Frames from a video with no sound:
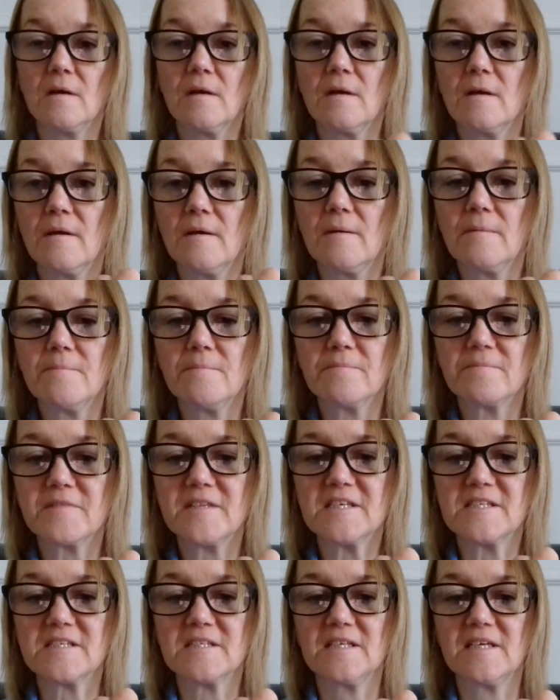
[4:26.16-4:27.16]

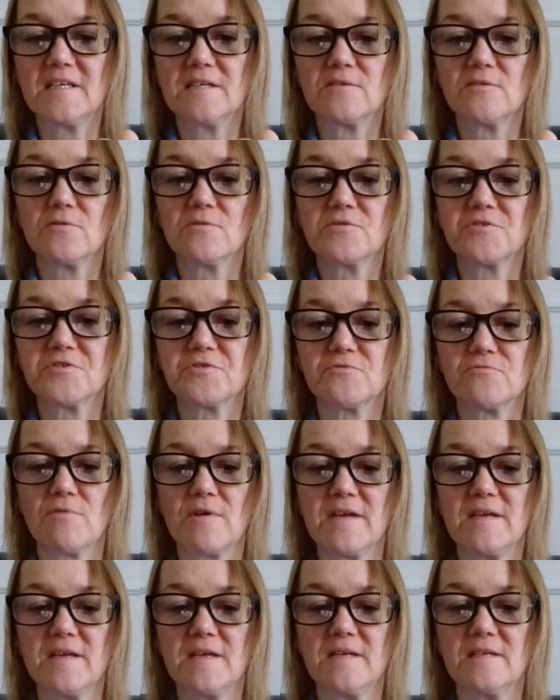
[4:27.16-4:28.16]
this needle
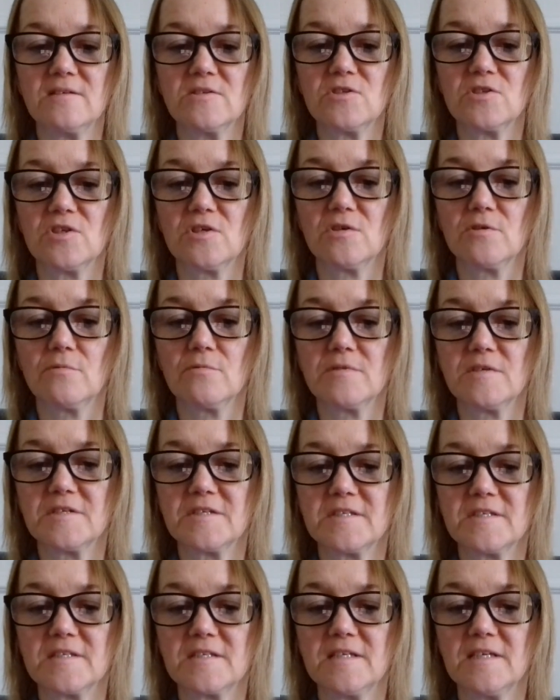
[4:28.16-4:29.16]
straight into the
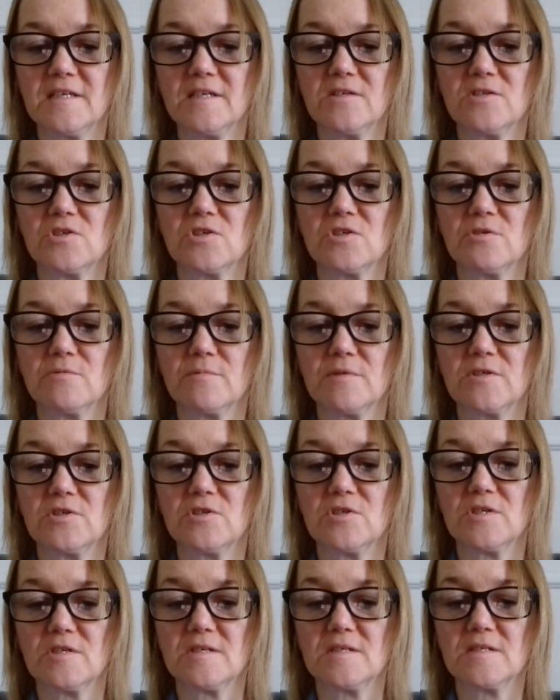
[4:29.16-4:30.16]
stitch,
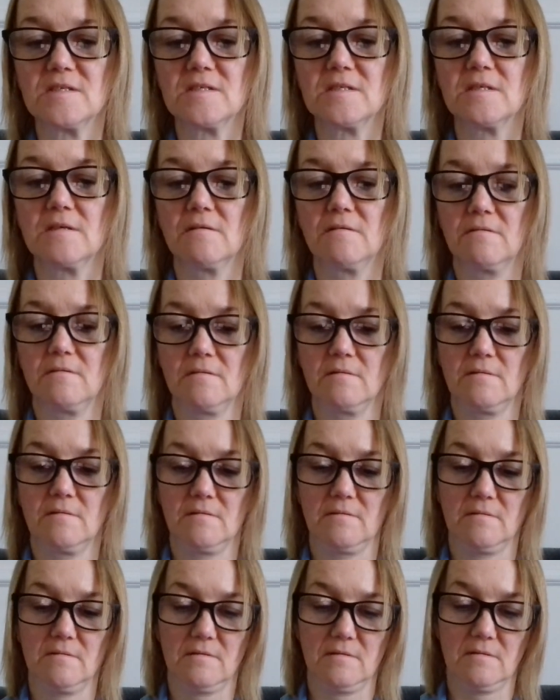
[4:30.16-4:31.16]
which is
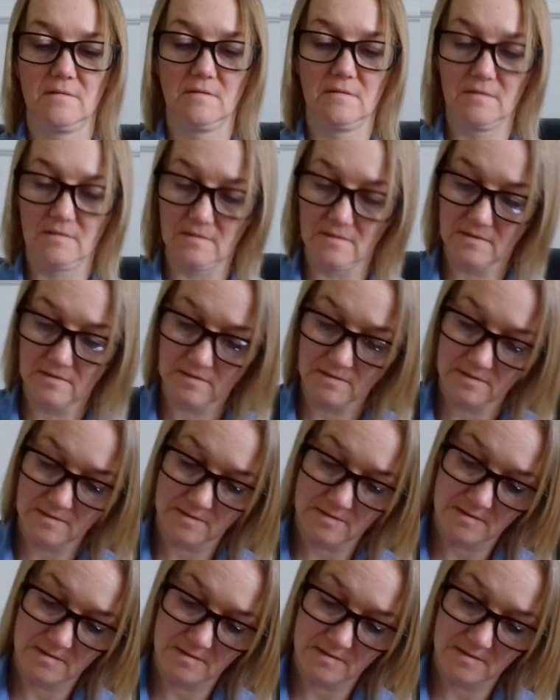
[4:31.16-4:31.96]
I